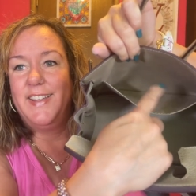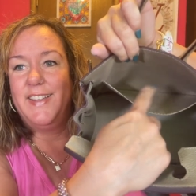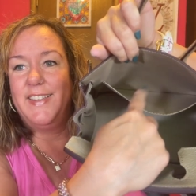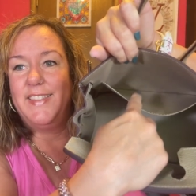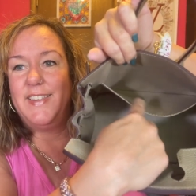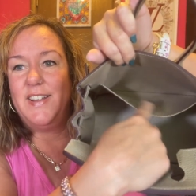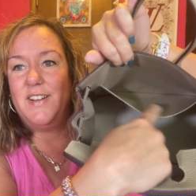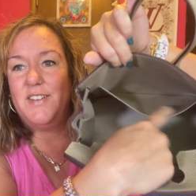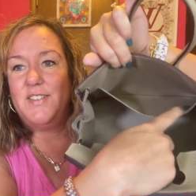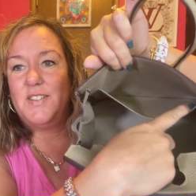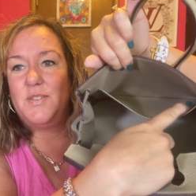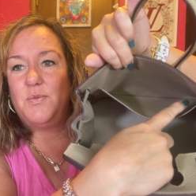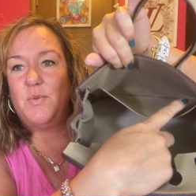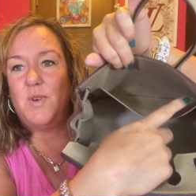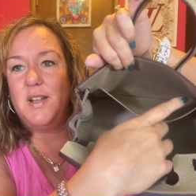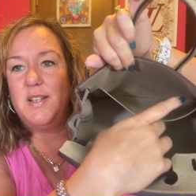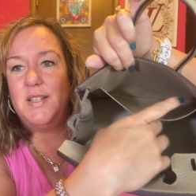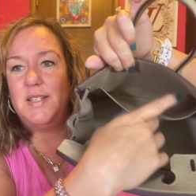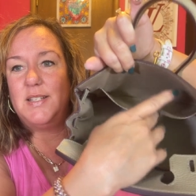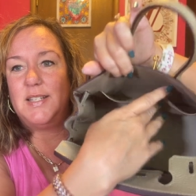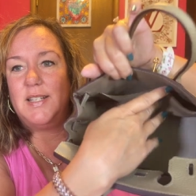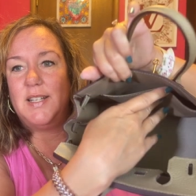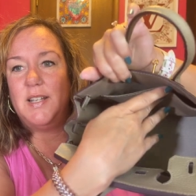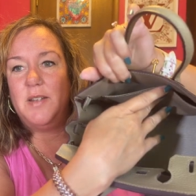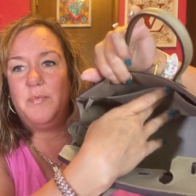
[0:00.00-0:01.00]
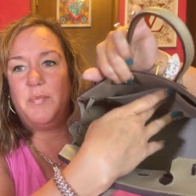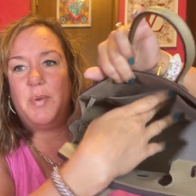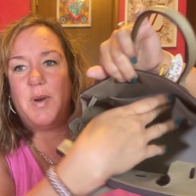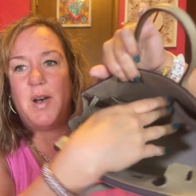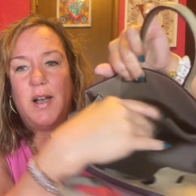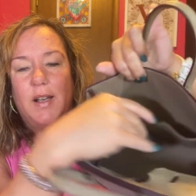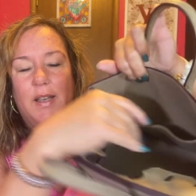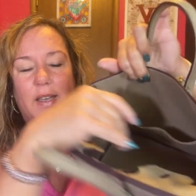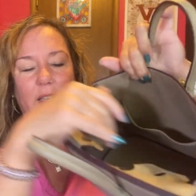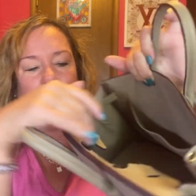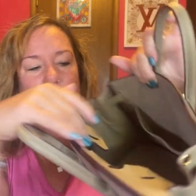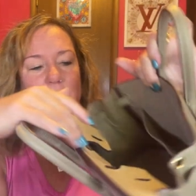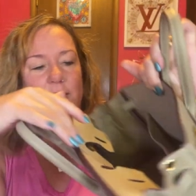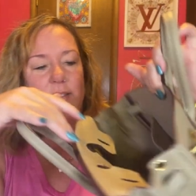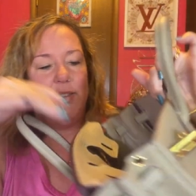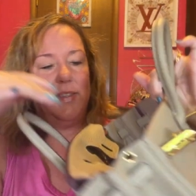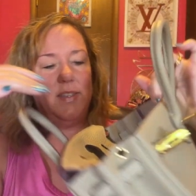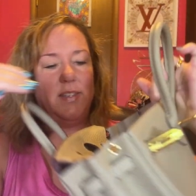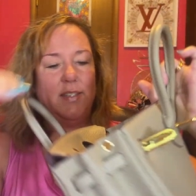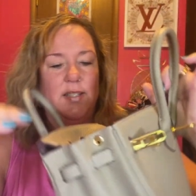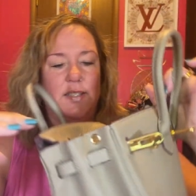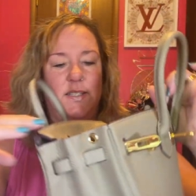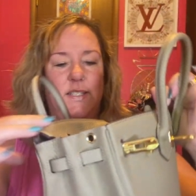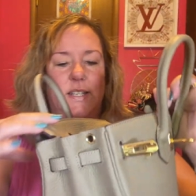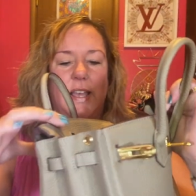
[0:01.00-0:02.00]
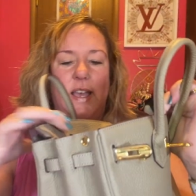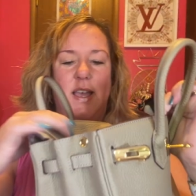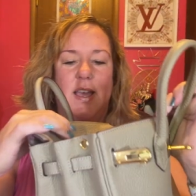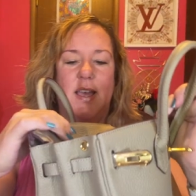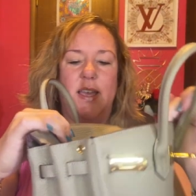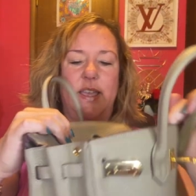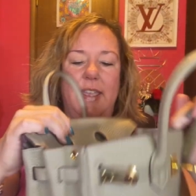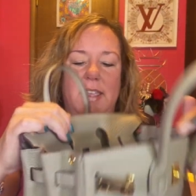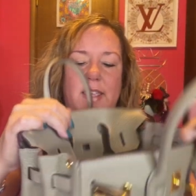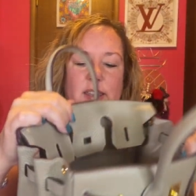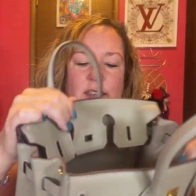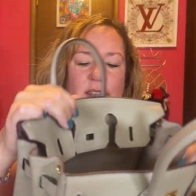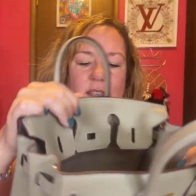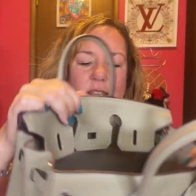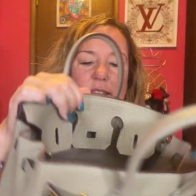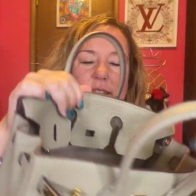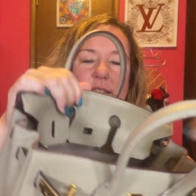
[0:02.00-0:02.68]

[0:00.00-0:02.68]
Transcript: there's one slip pocket on this side.